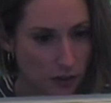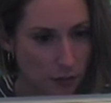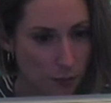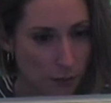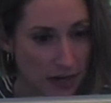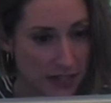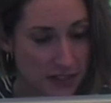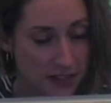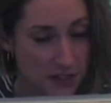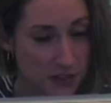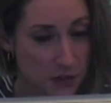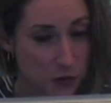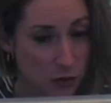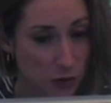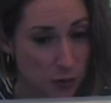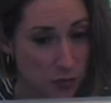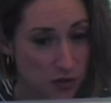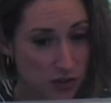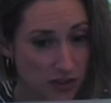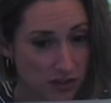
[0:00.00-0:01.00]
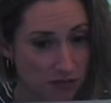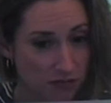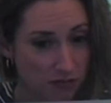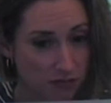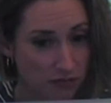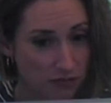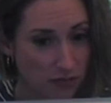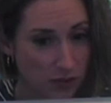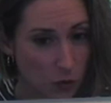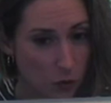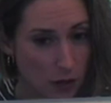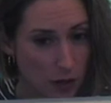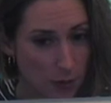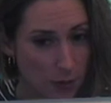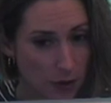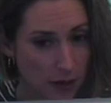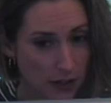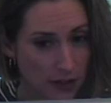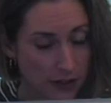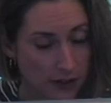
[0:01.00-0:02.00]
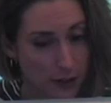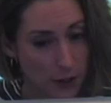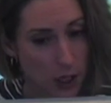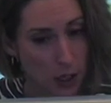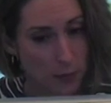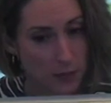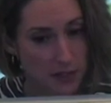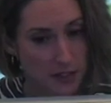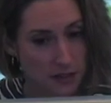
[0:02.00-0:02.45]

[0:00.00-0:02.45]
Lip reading: My description, web marketing therapy